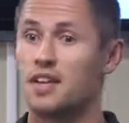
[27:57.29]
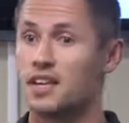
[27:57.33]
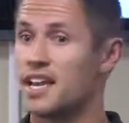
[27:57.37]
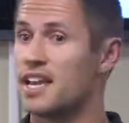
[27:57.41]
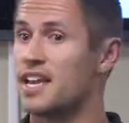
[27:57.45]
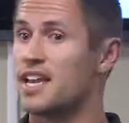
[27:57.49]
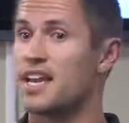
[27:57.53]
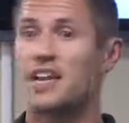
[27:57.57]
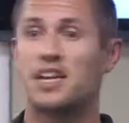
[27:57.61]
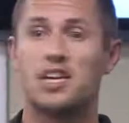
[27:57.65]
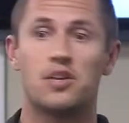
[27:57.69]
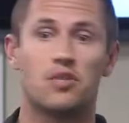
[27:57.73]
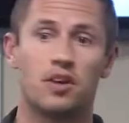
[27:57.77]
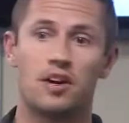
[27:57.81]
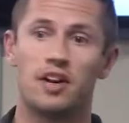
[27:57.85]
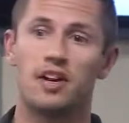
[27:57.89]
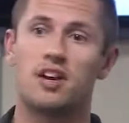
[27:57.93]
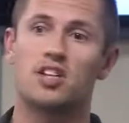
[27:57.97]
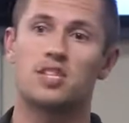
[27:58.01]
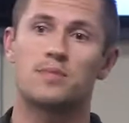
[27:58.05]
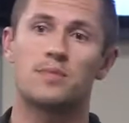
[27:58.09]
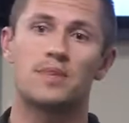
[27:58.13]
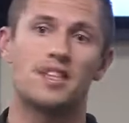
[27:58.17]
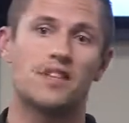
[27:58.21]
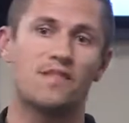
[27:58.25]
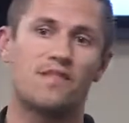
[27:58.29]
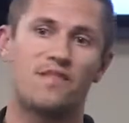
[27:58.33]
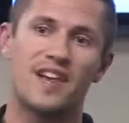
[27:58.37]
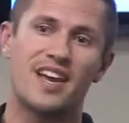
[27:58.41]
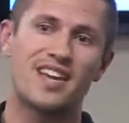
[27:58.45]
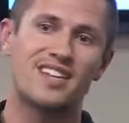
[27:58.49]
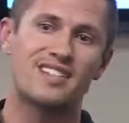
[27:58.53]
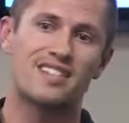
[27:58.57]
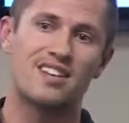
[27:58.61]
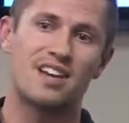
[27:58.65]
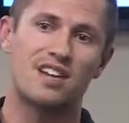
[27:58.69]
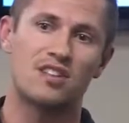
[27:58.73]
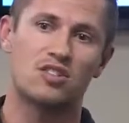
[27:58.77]
in anywhere else, but the
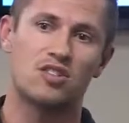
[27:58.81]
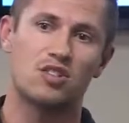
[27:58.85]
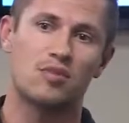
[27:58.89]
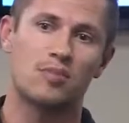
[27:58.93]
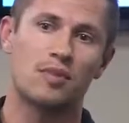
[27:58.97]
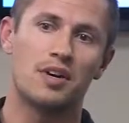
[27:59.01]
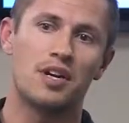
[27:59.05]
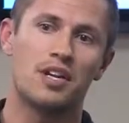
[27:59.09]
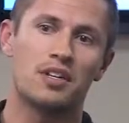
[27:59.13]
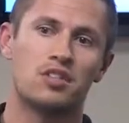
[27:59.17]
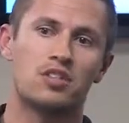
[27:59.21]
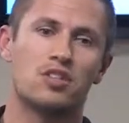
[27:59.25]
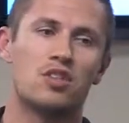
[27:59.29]
face not so much.